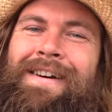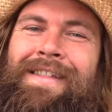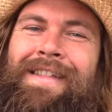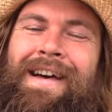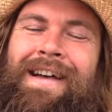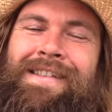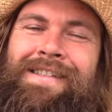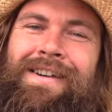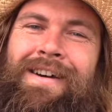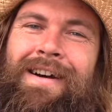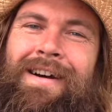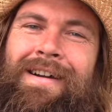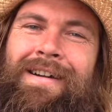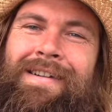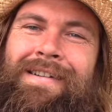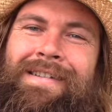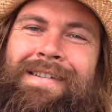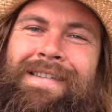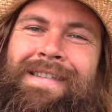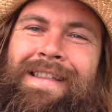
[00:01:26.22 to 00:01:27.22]
all that
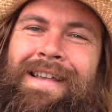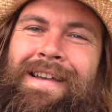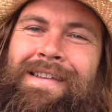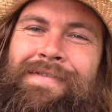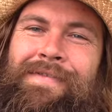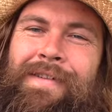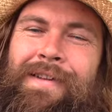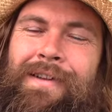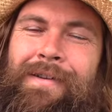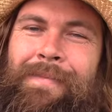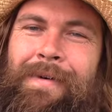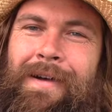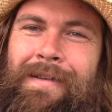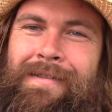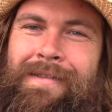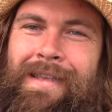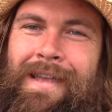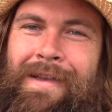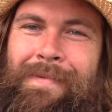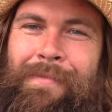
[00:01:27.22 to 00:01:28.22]
talk in the last video about
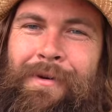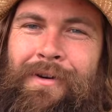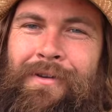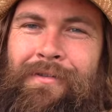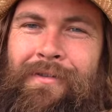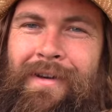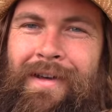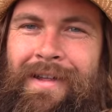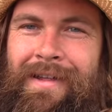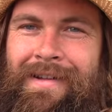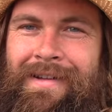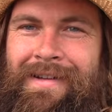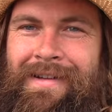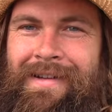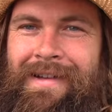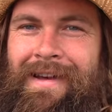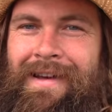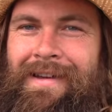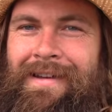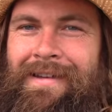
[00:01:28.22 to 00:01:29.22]
staying motivated
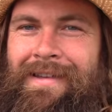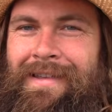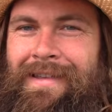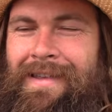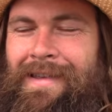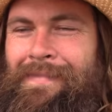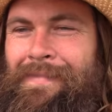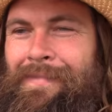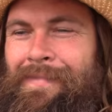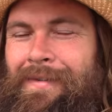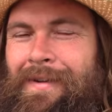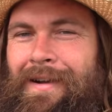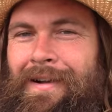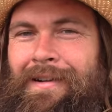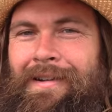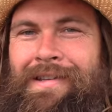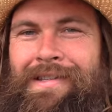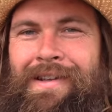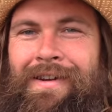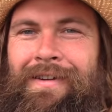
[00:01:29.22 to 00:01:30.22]
and keeping
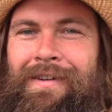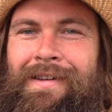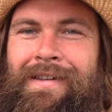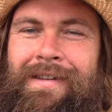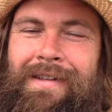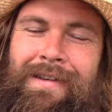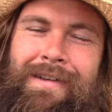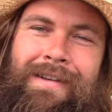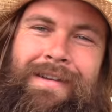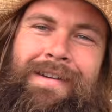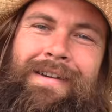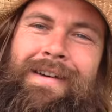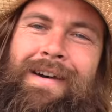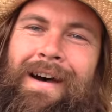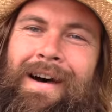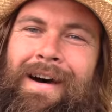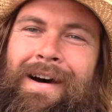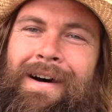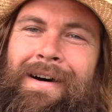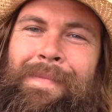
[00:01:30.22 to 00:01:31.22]
progress going,
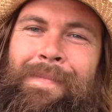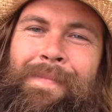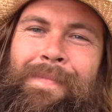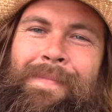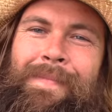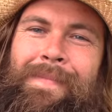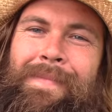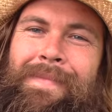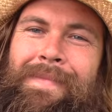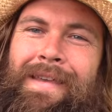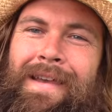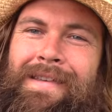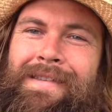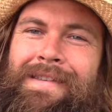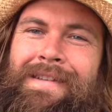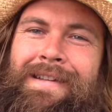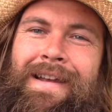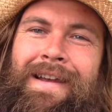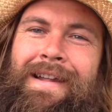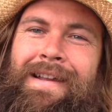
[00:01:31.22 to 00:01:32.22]

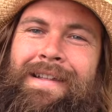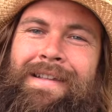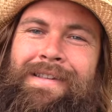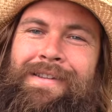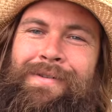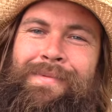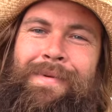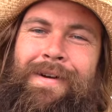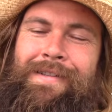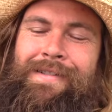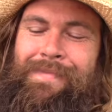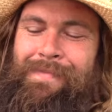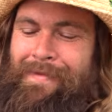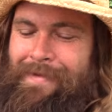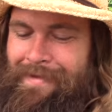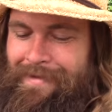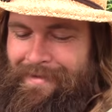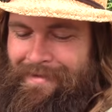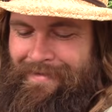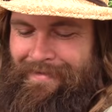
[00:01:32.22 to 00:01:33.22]
yesterday I didn't do much
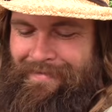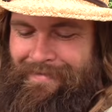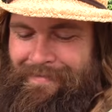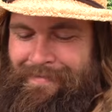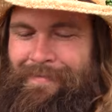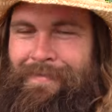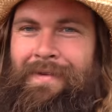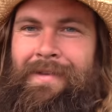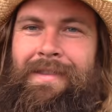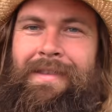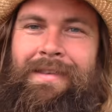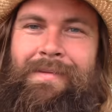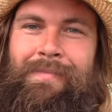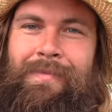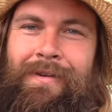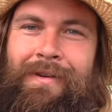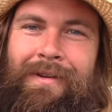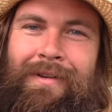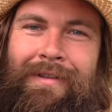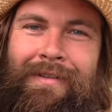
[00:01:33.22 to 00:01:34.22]
but read this
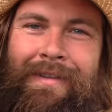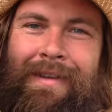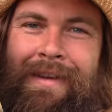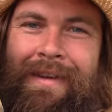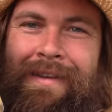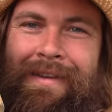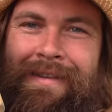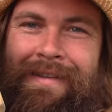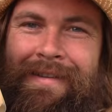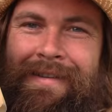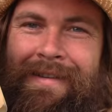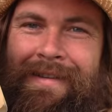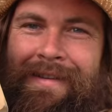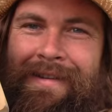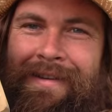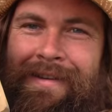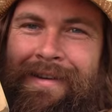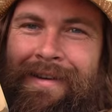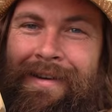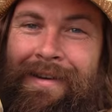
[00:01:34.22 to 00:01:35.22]
book all day.
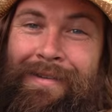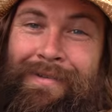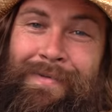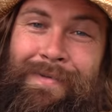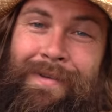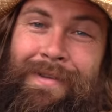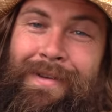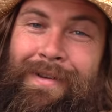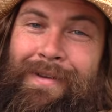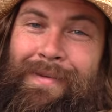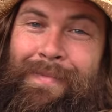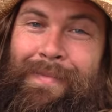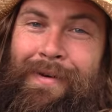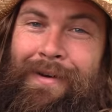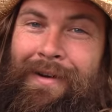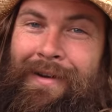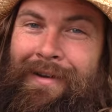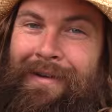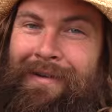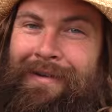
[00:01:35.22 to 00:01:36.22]
It's a really good
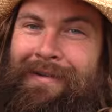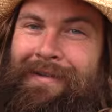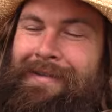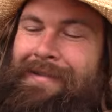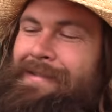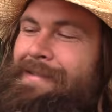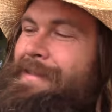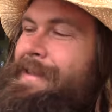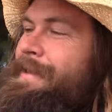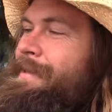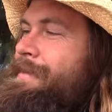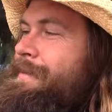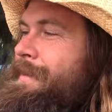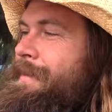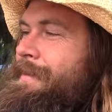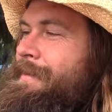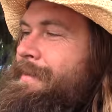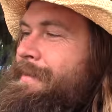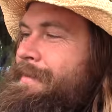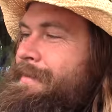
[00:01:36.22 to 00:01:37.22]
book. It has a
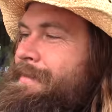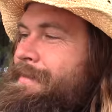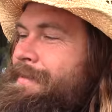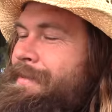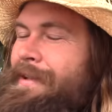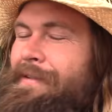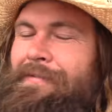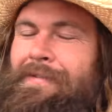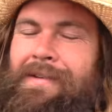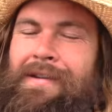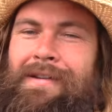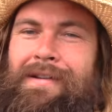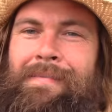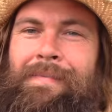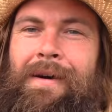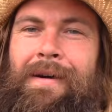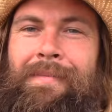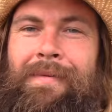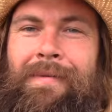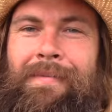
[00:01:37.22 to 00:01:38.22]
lot of stuff in it
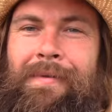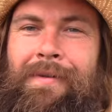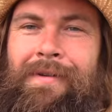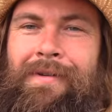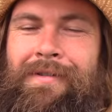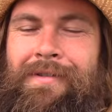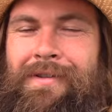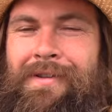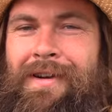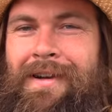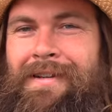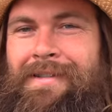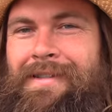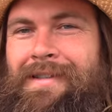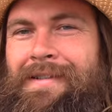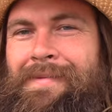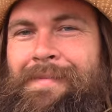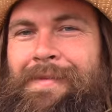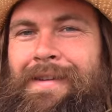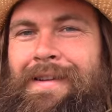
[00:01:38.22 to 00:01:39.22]
about permaculture
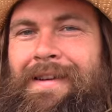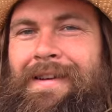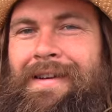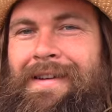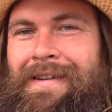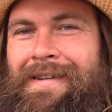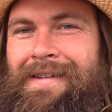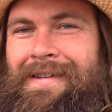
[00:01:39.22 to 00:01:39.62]
actually, but